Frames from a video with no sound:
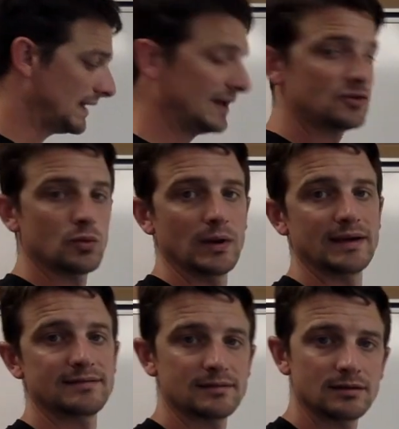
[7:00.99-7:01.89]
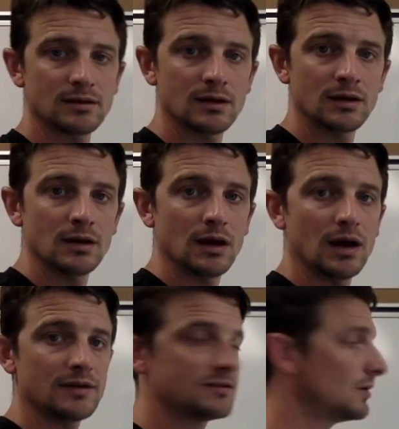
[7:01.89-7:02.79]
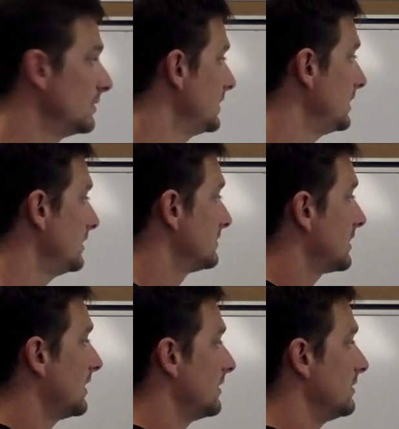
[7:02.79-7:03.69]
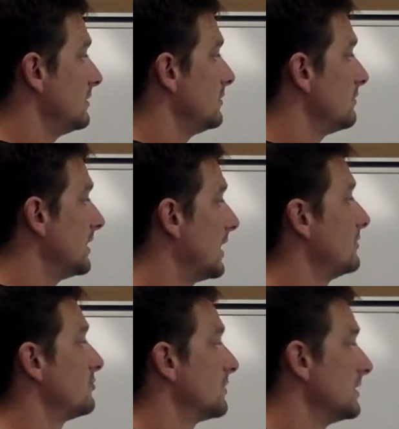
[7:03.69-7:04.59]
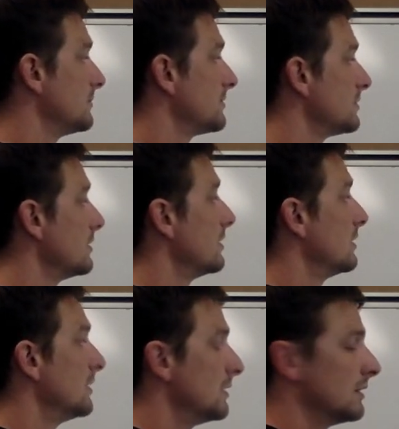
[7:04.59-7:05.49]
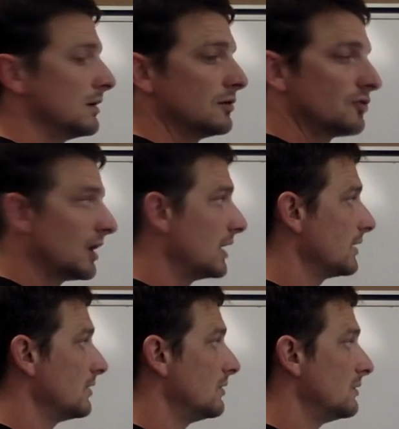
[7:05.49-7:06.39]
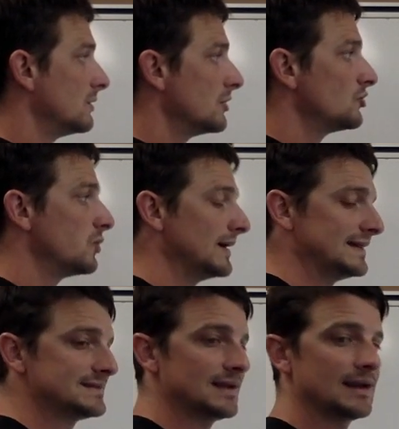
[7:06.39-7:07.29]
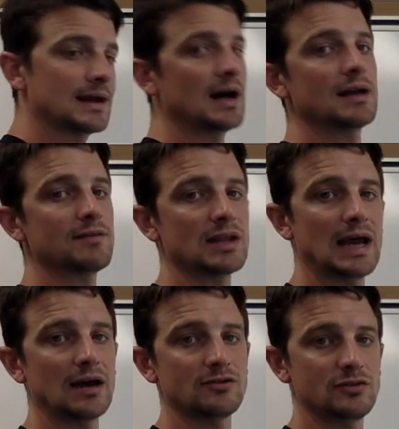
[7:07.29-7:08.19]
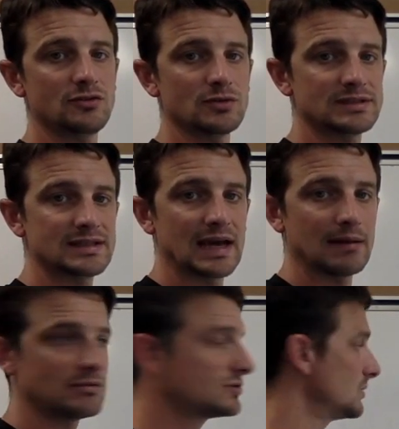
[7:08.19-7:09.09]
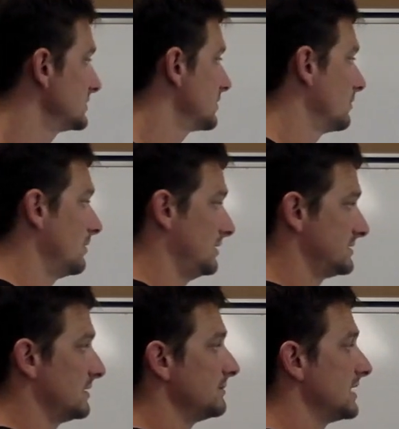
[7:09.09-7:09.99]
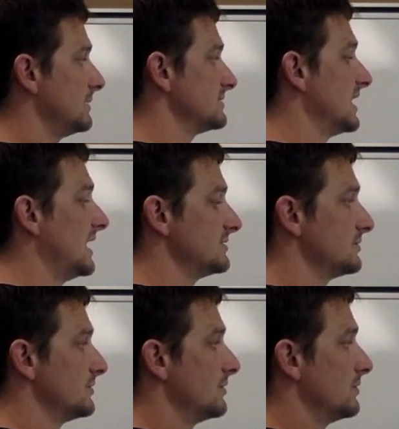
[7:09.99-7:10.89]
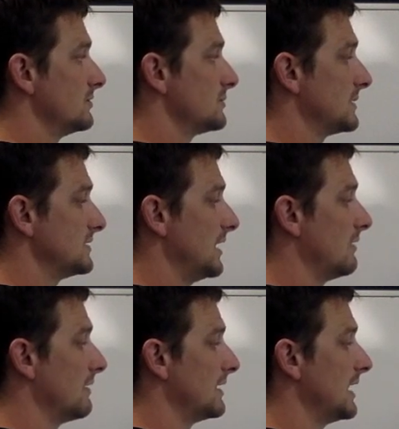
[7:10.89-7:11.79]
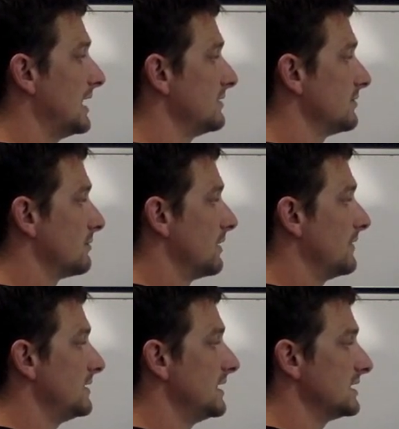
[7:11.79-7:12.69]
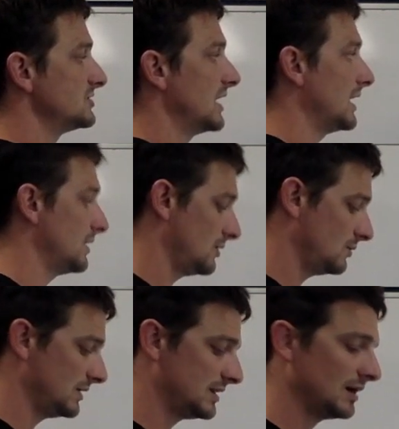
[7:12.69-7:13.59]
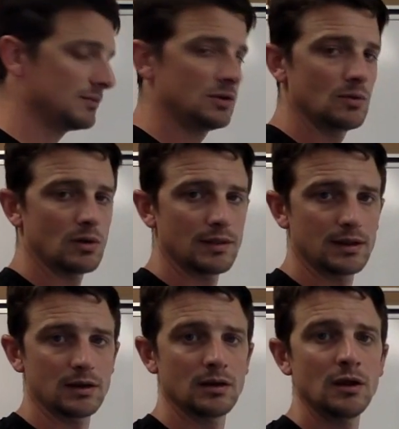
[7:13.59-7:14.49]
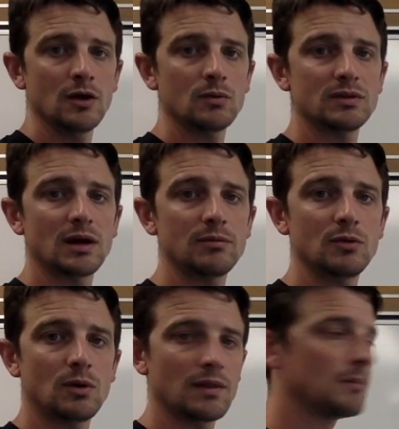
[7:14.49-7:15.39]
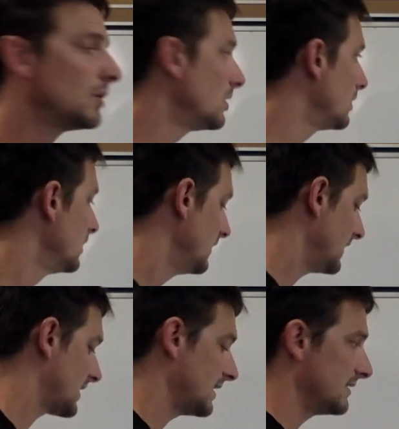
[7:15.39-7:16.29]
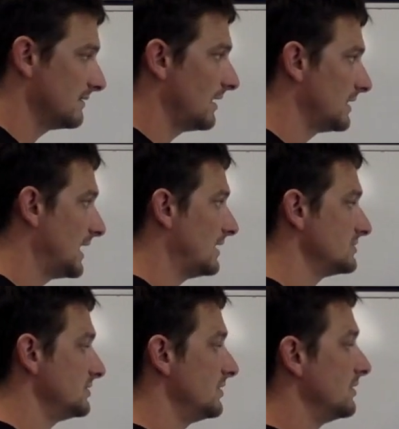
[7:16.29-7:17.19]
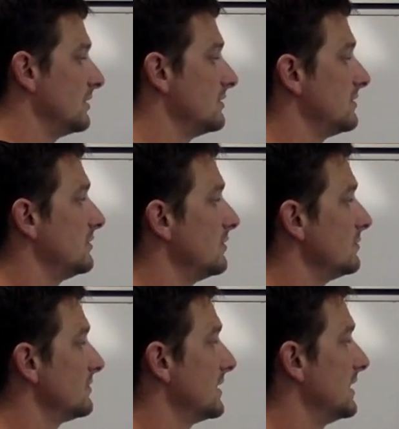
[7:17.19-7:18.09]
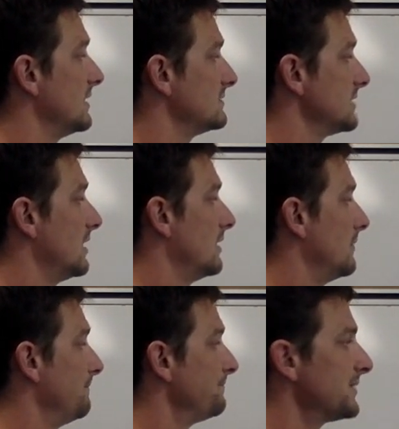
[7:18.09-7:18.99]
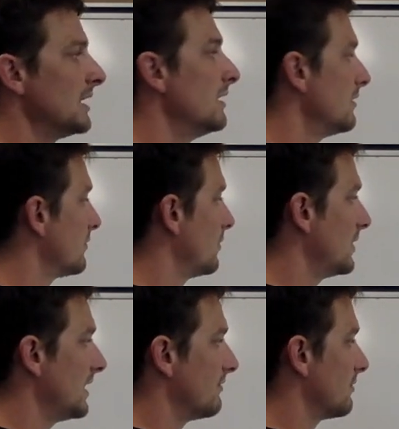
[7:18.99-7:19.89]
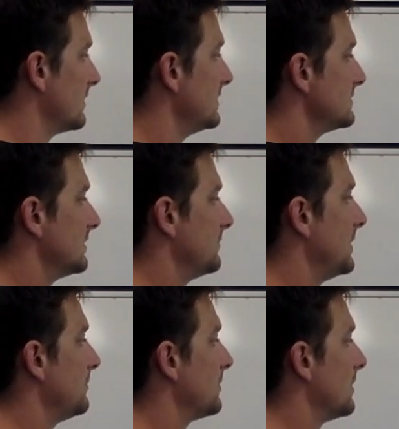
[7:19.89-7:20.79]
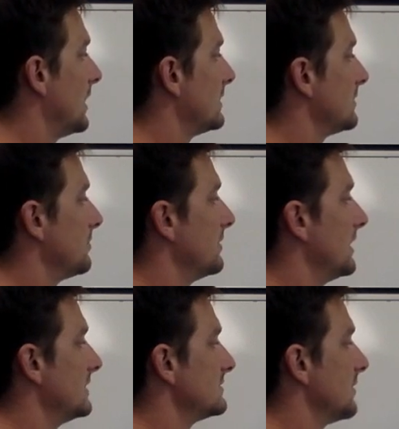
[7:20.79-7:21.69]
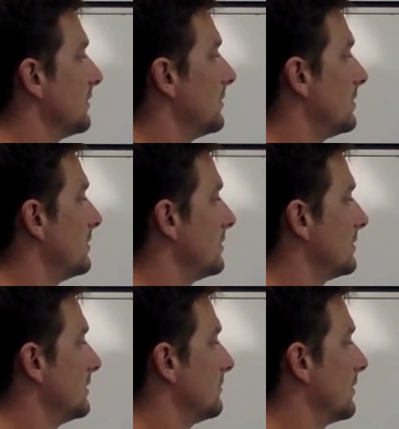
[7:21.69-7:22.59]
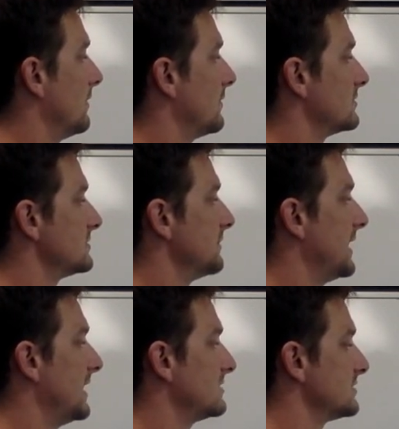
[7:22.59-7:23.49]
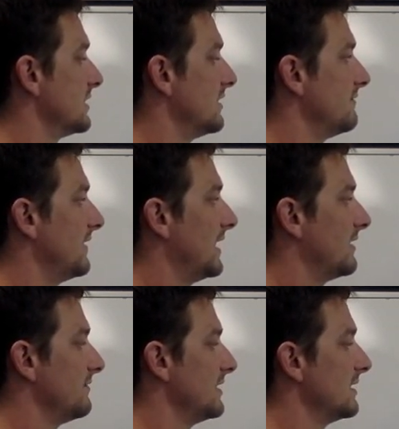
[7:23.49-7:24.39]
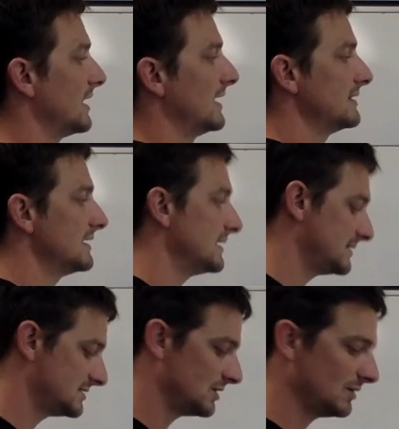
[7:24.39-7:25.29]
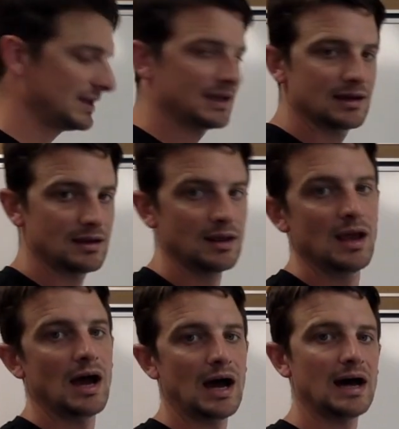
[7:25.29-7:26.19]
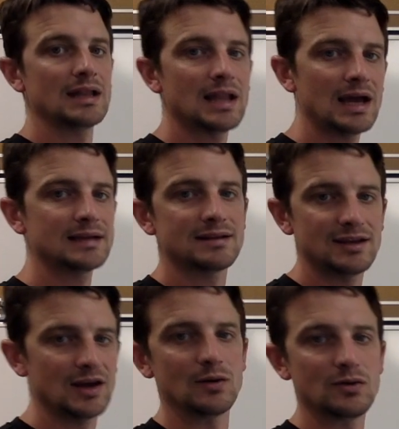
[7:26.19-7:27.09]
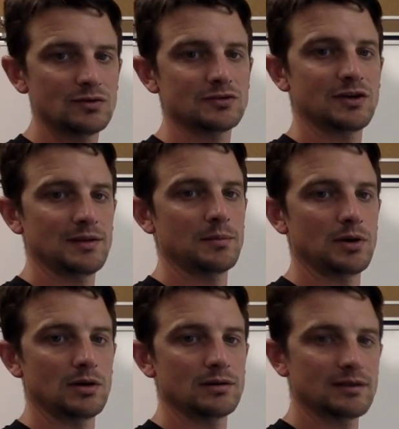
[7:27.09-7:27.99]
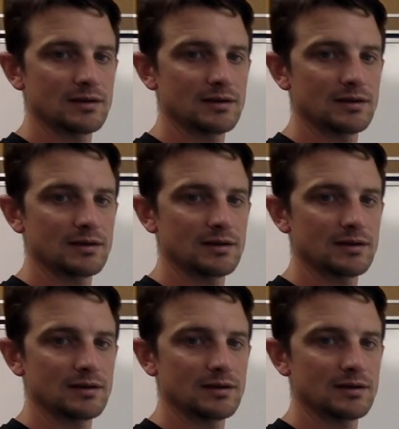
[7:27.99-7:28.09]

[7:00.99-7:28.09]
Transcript: that twist. So it's kind of, you got trips, triangle, twist, and it kind of allows you to establish what's going on. Sometimes guys will do, especially air raid guys, will run the dig shallow with W on the ball. That kind of allows you to do things. For whatever reason, people like to put S on the ball and run their smash stuff out of it like this. So again, I like to know who's on the ball.